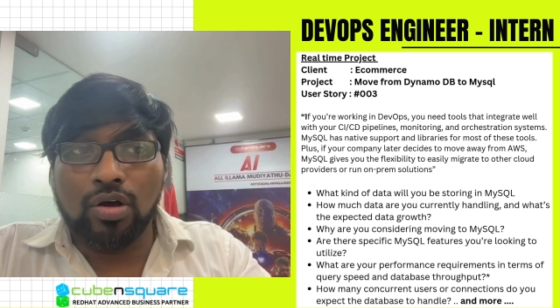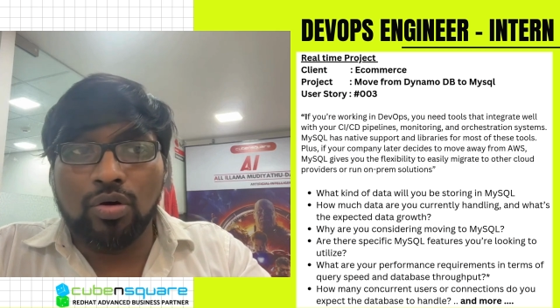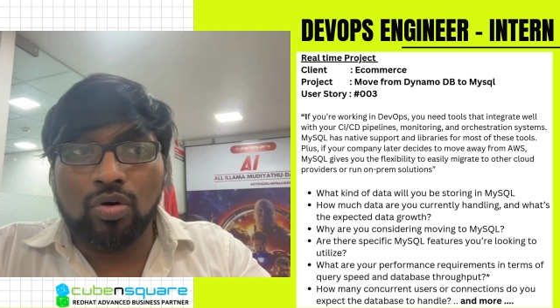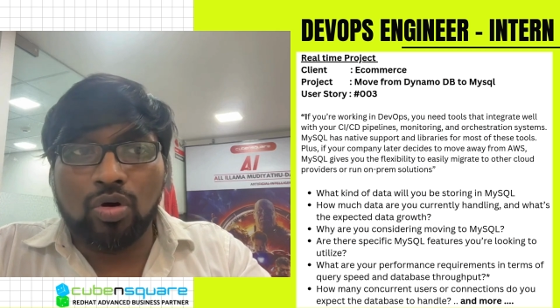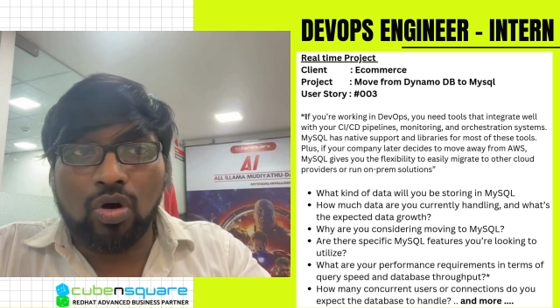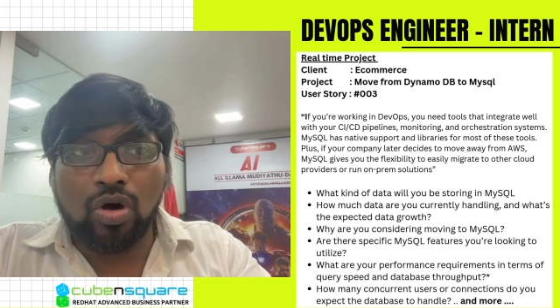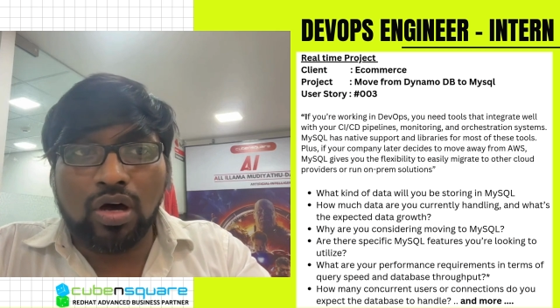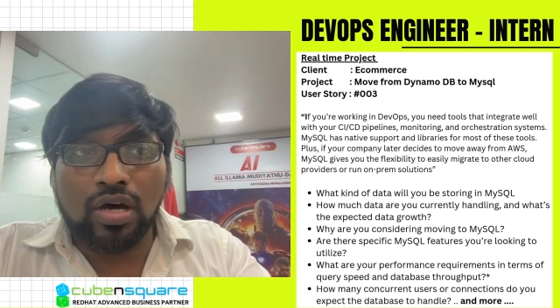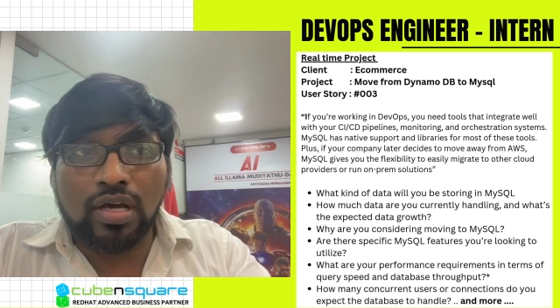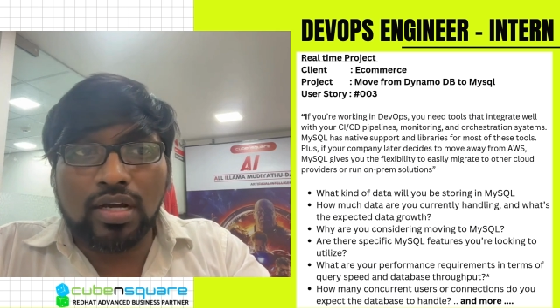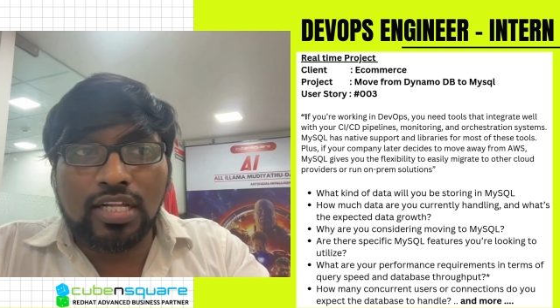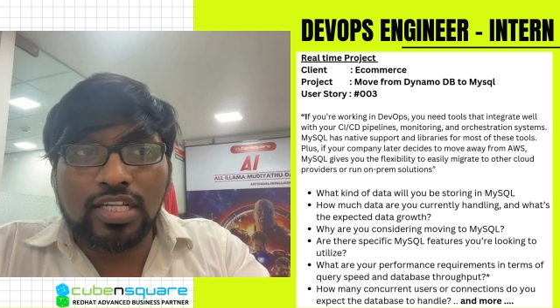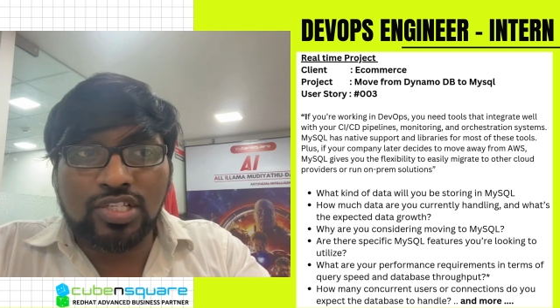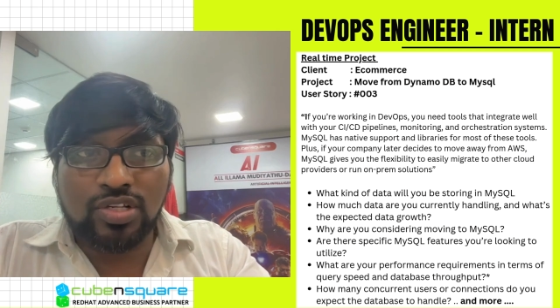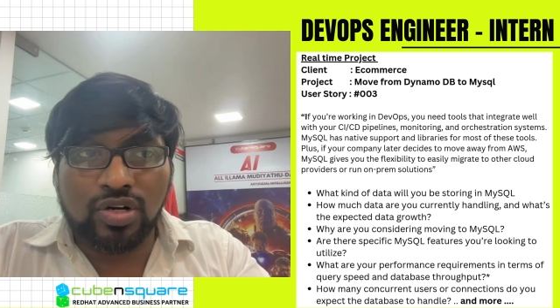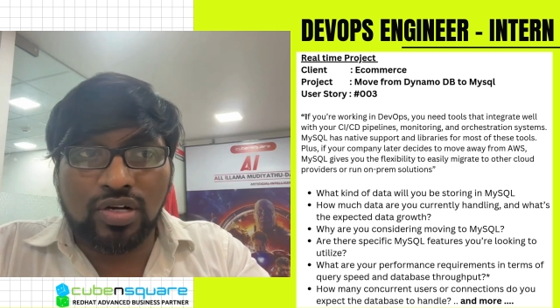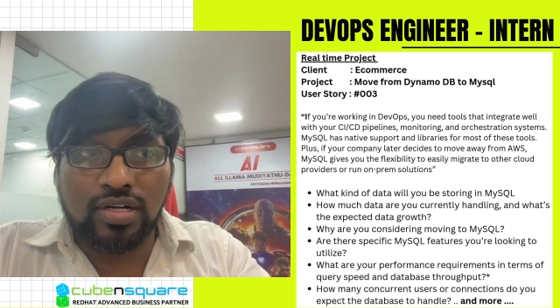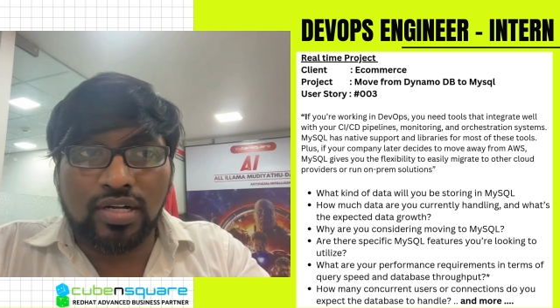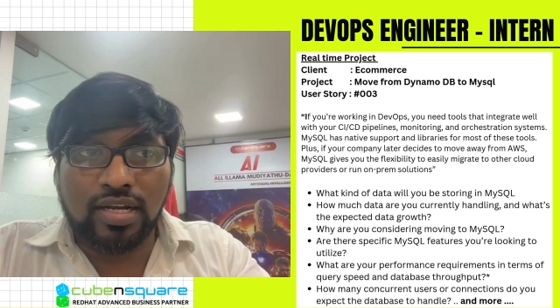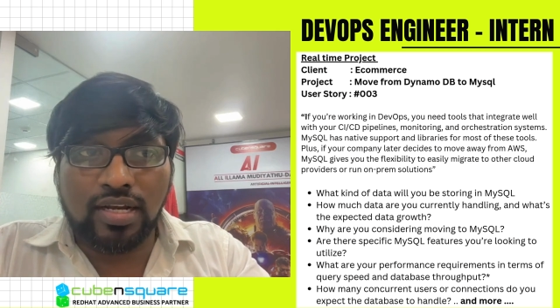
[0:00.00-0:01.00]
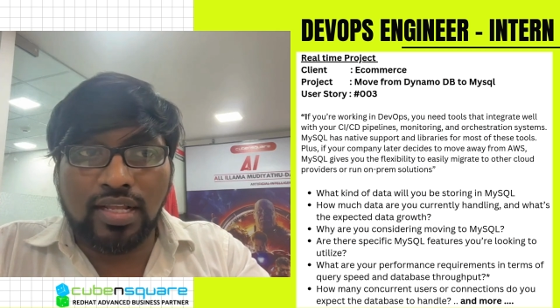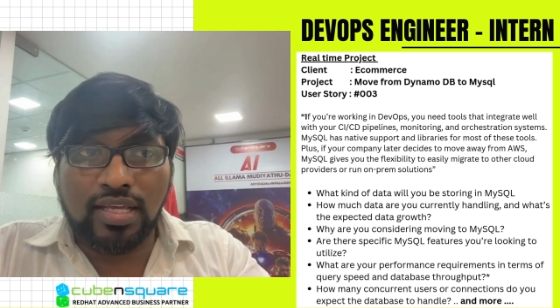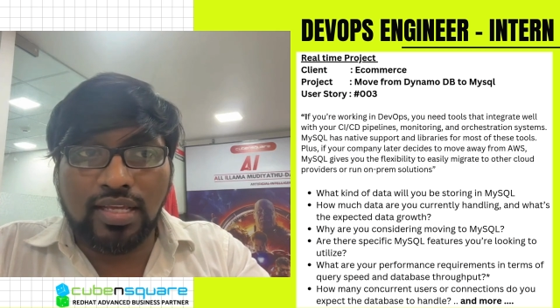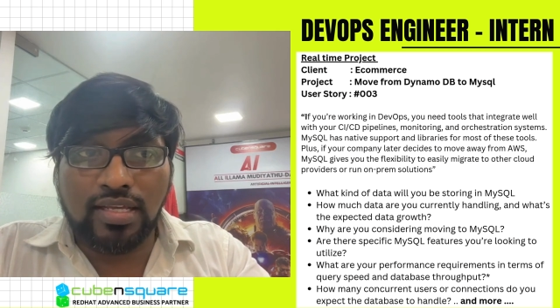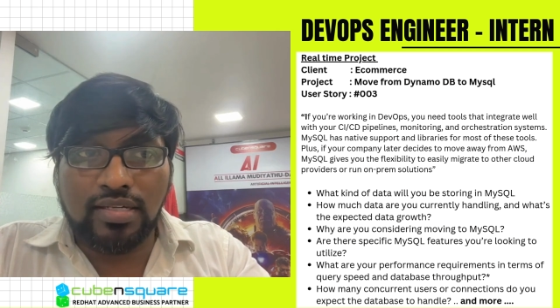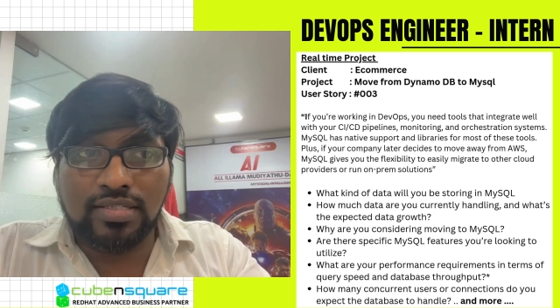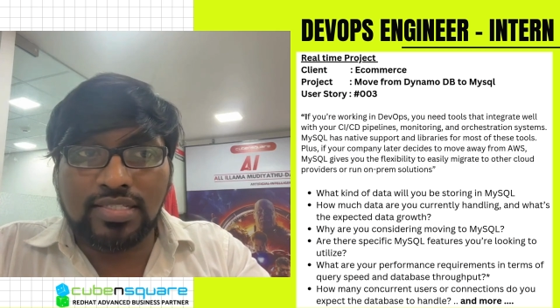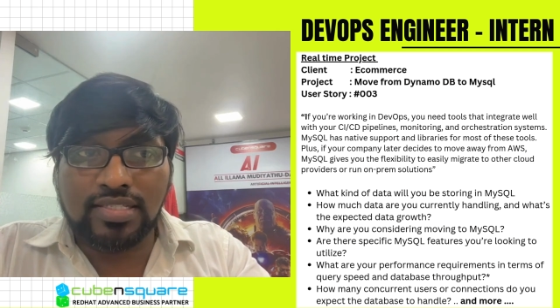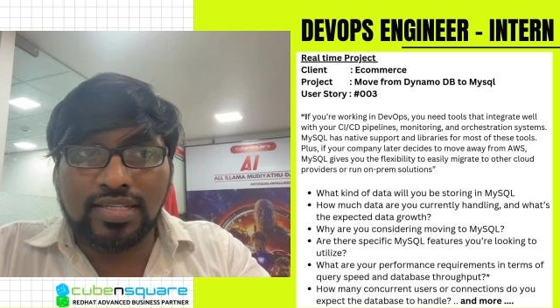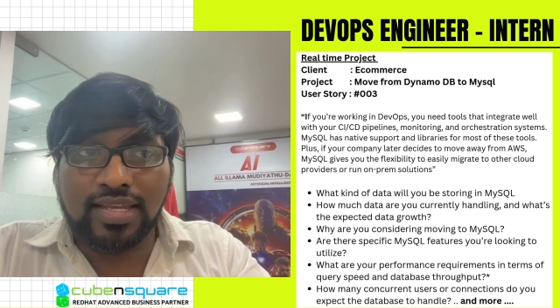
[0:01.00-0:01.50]
horizontally
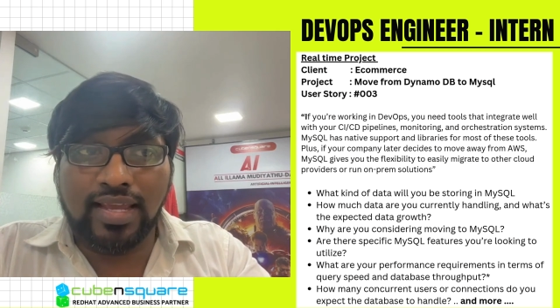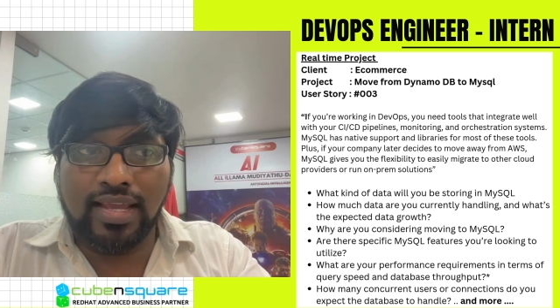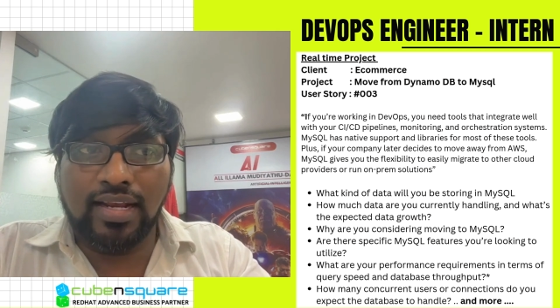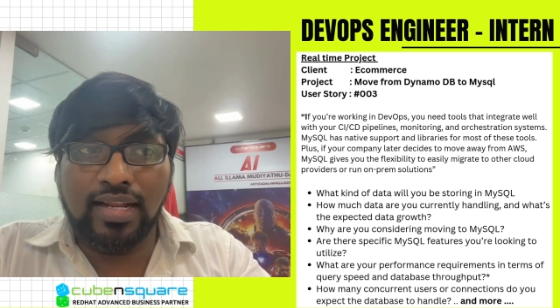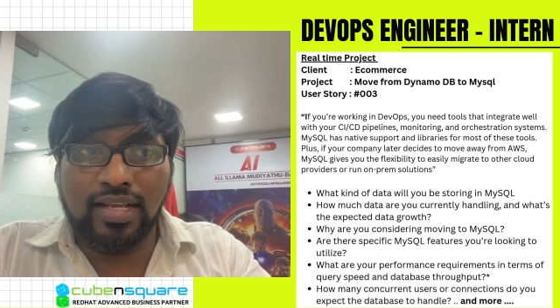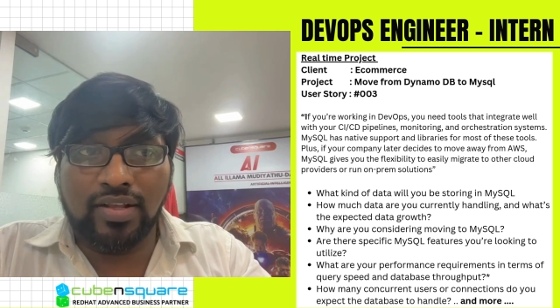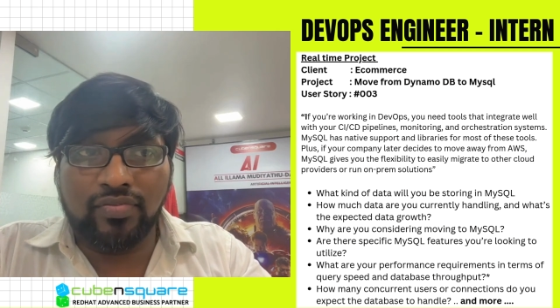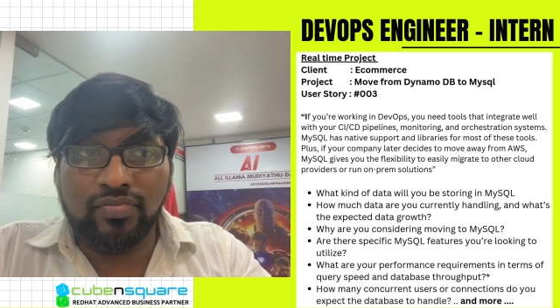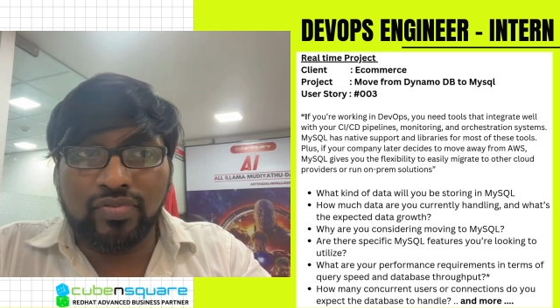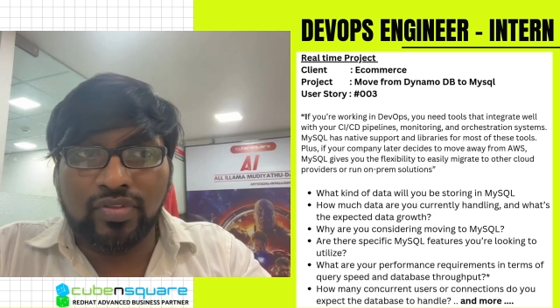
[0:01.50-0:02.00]
scaling.